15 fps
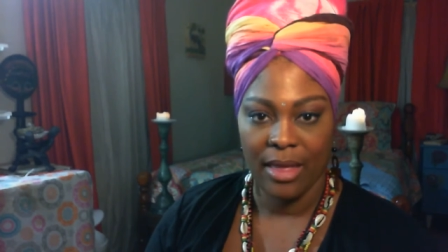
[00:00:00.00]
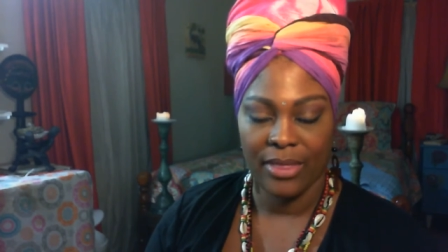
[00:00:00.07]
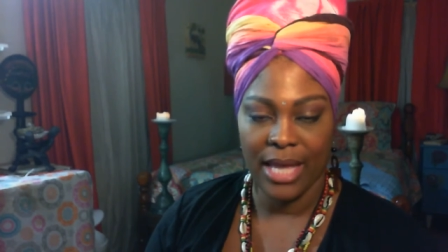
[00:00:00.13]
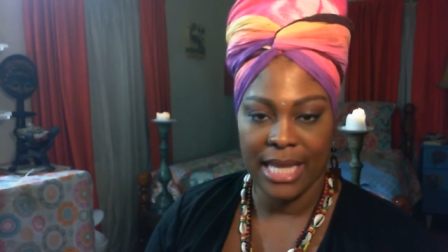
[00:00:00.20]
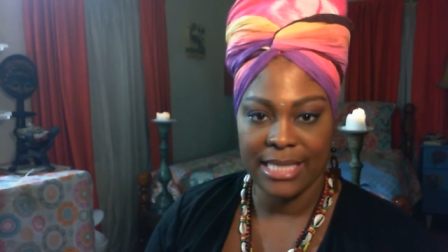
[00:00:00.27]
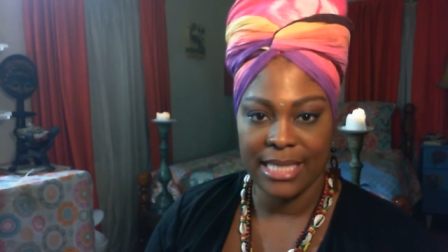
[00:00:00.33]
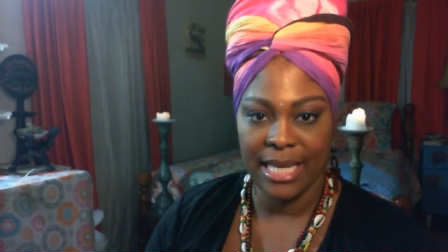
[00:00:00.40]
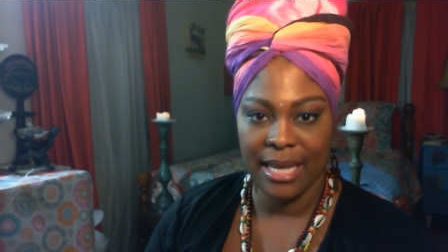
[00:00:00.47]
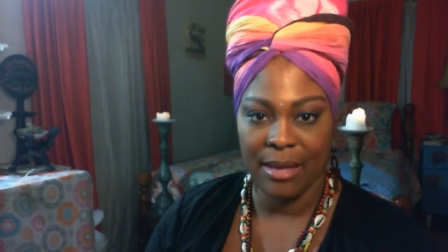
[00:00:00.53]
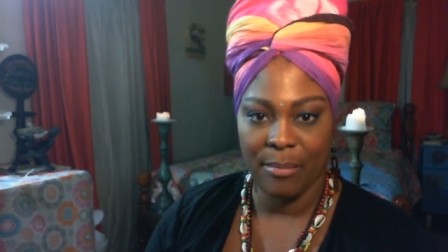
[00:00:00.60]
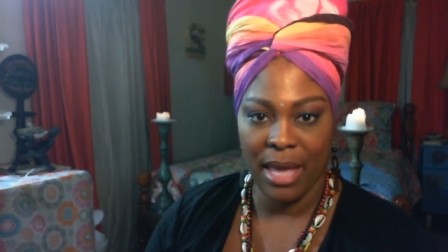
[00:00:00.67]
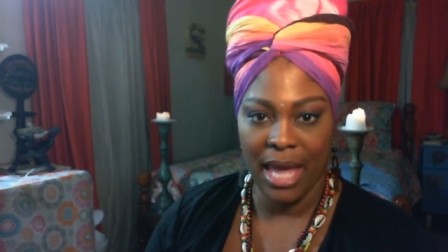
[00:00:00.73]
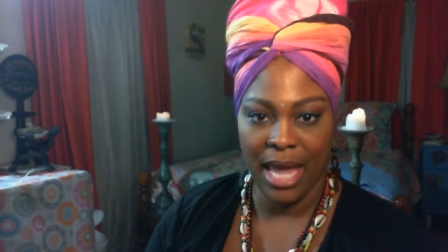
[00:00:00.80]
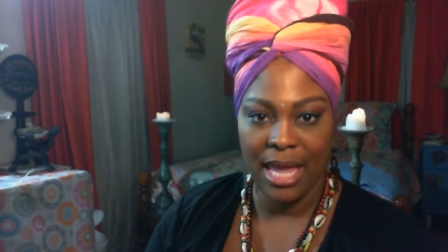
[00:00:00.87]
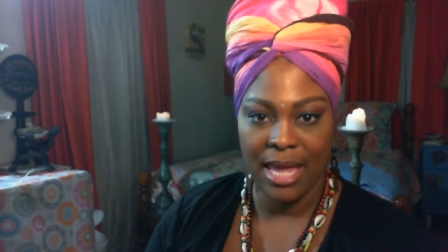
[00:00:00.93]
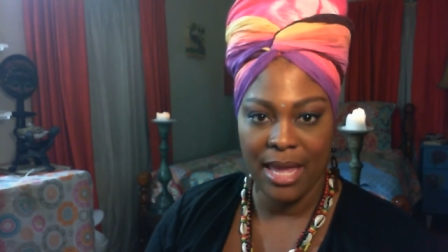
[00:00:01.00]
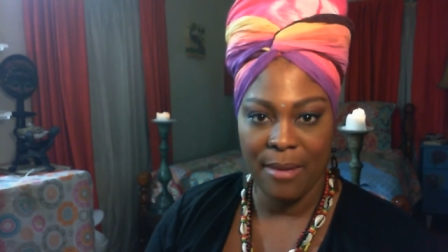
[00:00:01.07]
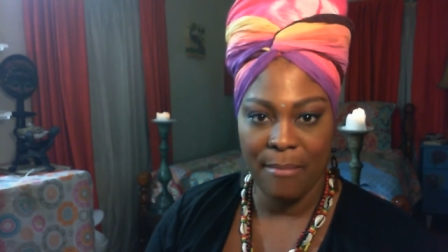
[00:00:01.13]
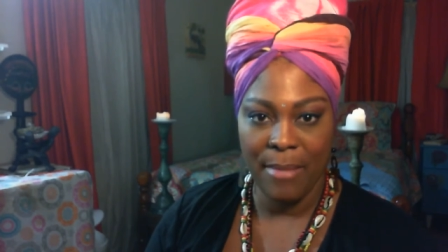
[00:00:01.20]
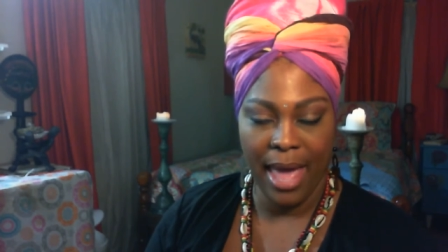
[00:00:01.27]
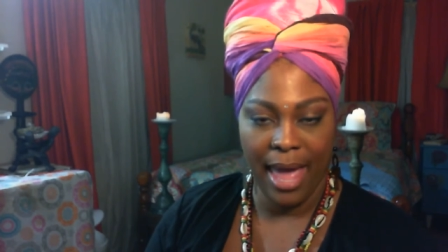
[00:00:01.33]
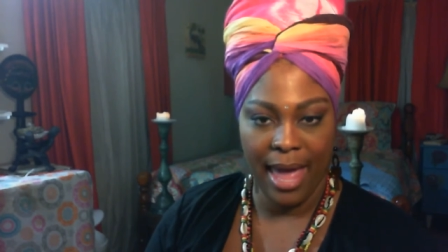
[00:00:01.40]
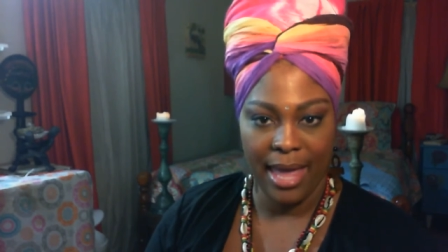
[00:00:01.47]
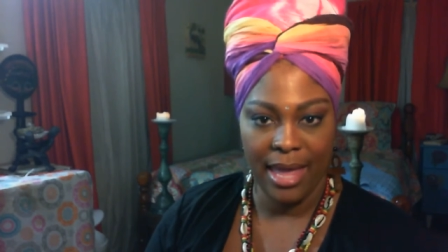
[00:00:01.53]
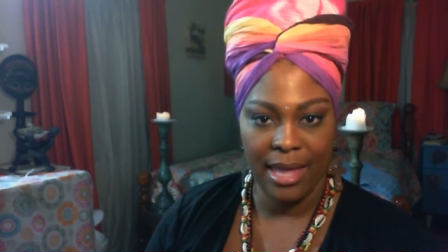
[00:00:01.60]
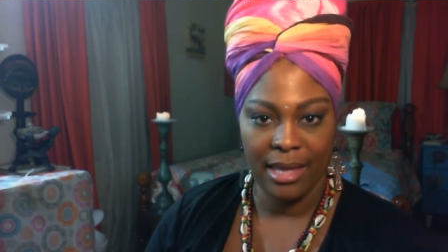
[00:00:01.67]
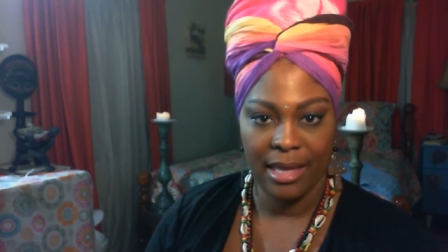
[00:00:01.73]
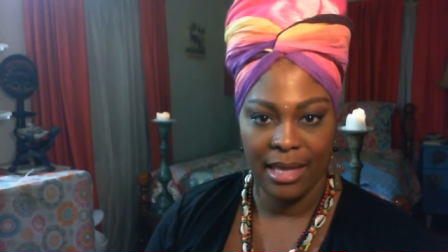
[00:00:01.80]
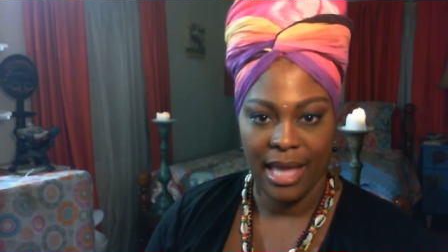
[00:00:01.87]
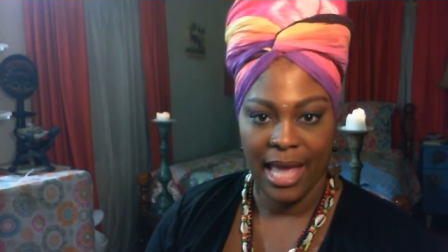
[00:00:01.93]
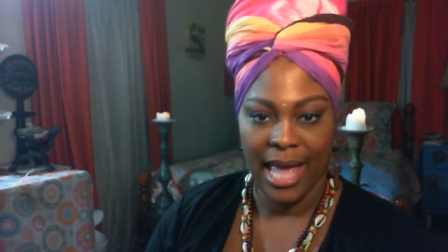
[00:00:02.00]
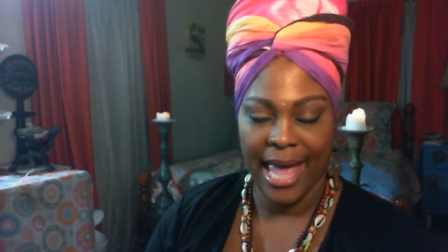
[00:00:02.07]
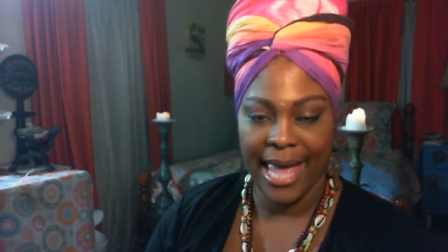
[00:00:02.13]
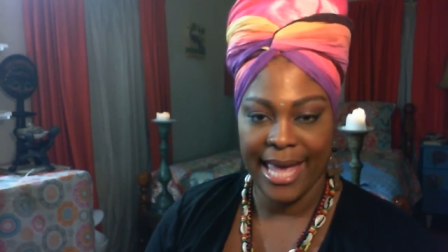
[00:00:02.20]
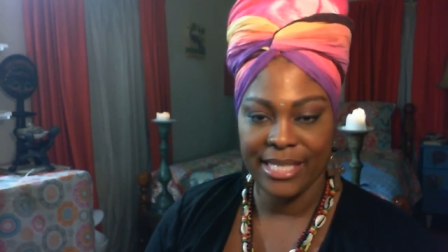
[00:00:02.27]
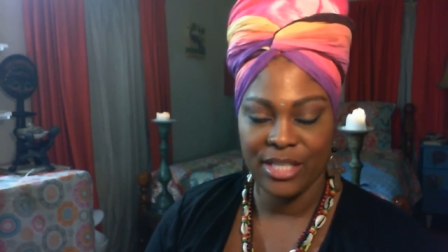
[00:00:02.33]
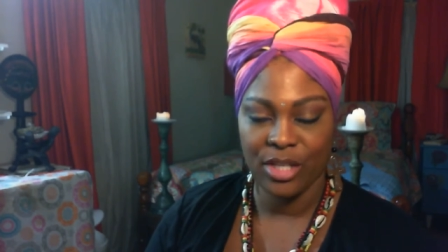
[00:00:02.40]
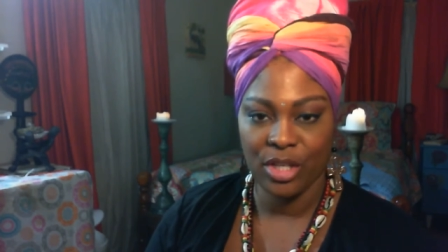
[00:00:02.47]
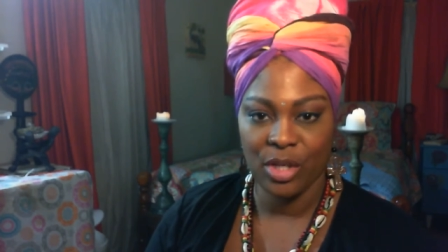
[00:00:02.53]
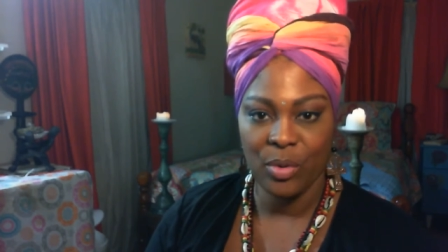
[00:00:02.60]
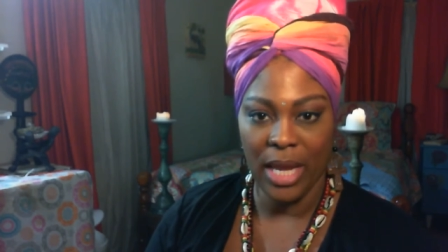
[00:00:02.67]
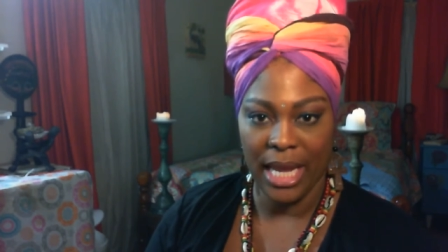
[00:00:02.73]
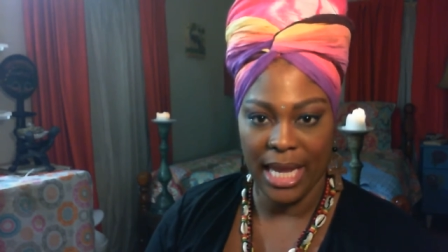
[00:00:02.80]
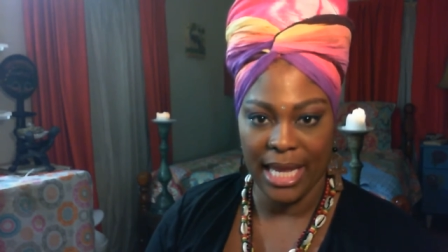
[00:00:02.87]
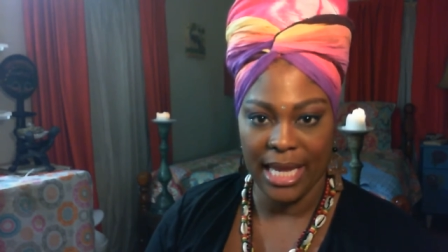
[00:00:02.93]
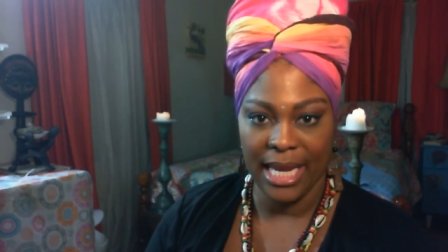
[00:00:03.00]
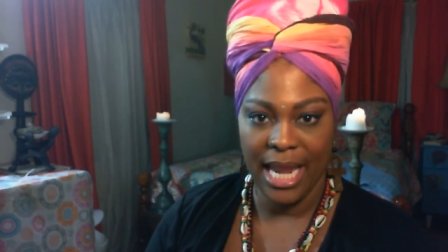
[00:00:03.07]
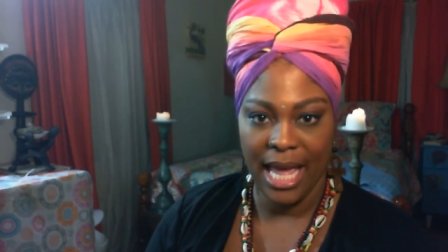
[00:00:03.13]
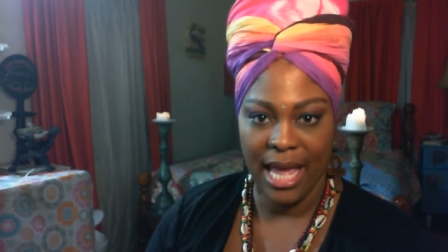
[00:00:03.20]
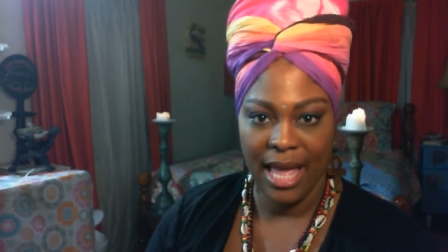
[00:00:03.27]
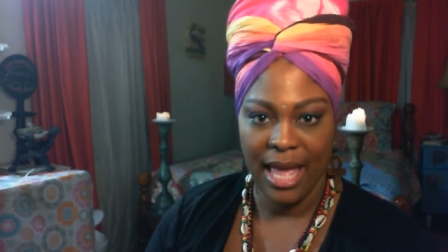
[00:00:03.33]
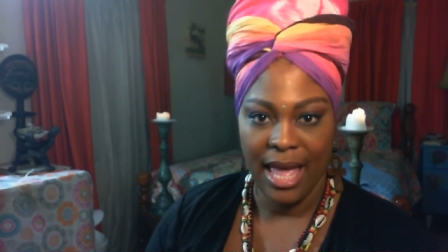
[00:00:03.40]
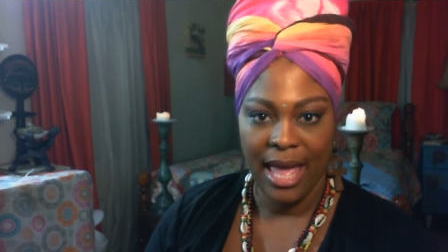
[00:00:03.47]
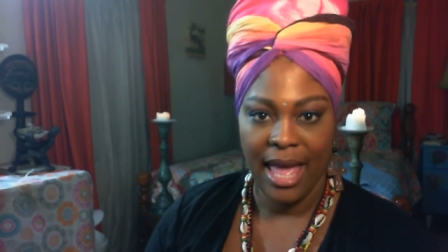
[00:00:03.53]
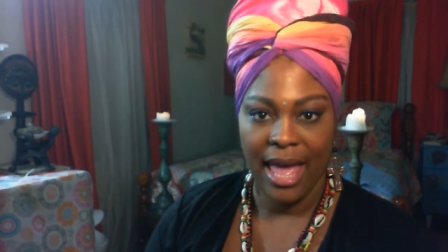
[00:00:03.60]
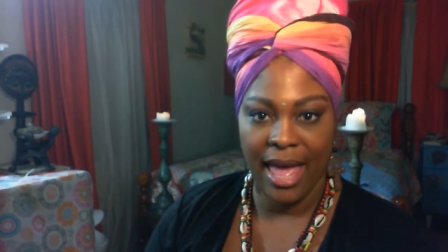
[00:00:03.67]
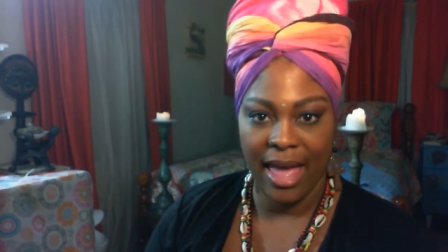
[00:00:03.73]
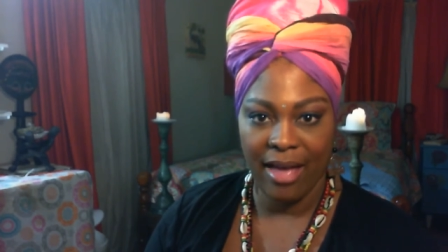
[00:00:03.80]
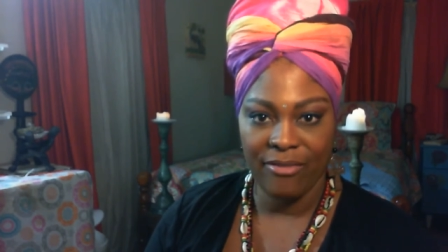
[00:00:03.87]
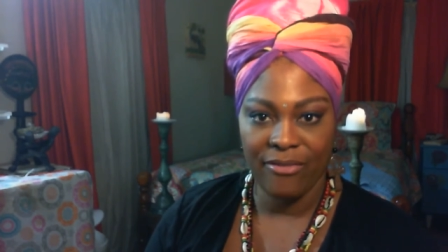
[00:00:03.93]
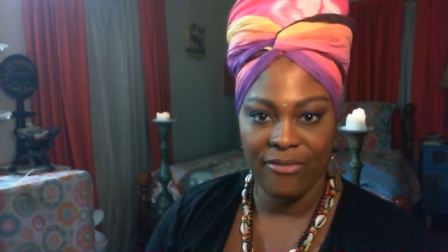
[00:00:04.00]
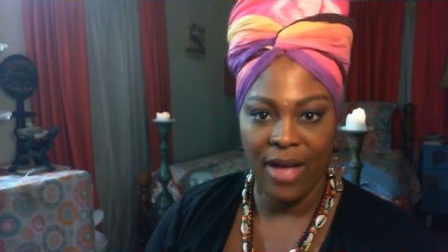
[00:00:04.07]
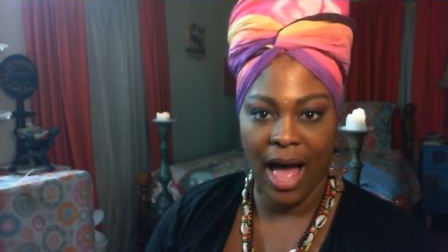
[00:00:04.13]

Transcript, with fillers: That's M A M A S U N F